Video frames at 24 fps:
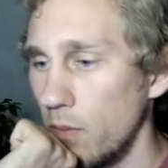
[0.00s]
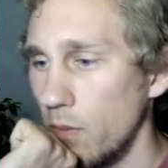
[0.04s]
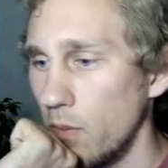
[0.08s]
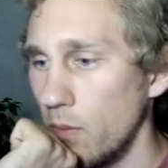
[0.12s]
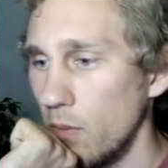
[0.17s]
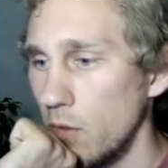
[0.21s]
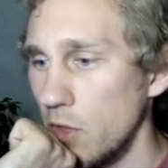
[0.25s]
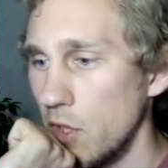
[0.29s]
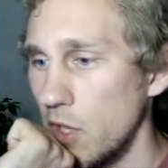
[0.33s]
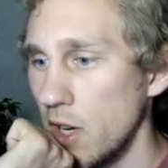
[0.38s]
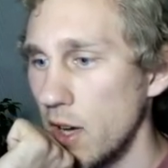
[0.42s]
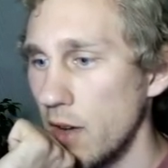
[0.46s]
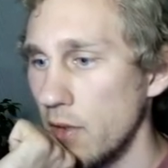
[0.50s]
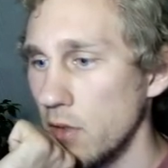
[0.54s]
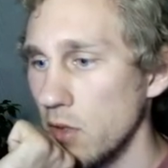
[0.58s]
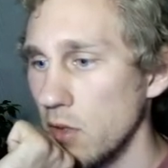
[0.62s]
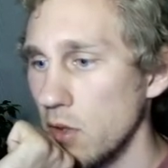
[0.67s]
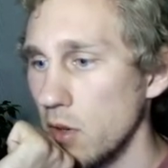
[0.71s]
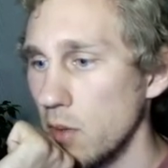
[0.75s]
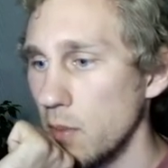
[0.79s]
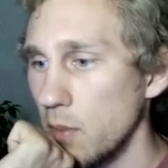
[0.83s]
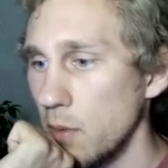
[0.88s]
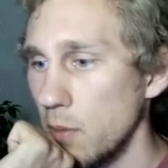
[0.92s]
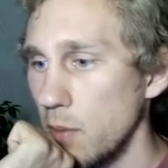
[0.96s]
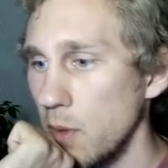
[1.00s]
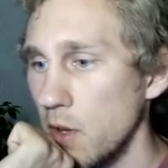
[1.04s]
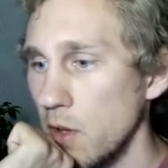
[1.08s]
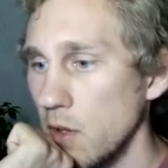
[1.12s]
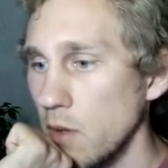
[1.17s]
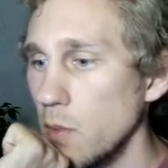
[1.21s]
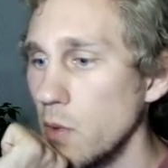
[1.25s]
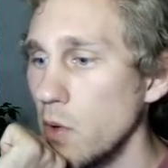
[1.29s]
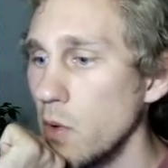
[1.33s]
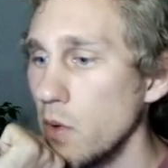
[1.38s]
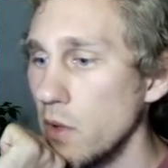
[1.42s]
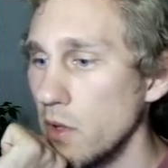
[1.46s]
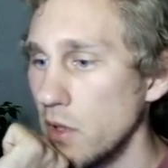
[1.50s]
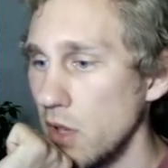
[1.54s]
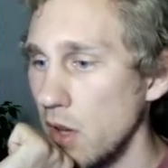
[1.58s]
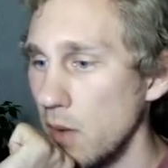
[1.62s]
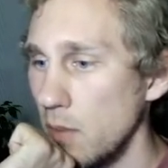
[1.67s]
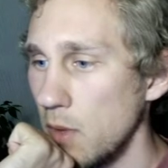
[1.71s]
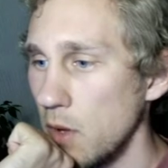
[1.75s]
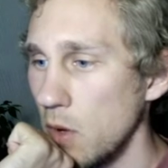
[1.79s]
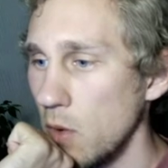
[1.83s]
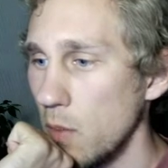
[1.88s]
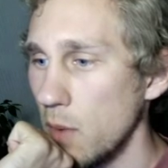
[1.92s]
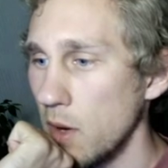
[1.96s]
JavaScript because I'm doing the same
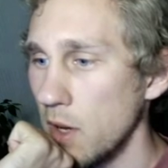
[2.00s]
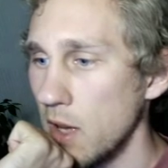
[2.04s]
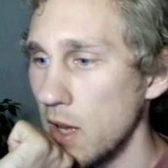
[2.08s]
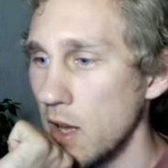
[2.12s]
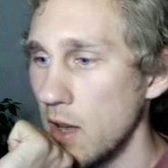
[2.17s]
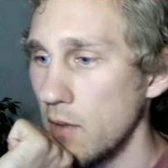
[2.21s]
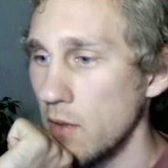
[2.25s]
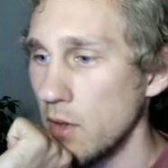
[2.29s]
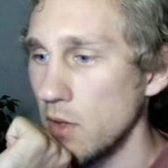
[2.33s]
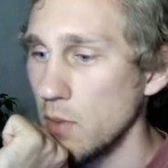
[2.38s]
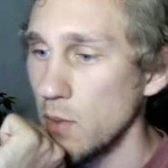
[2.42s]
thing with my canvas.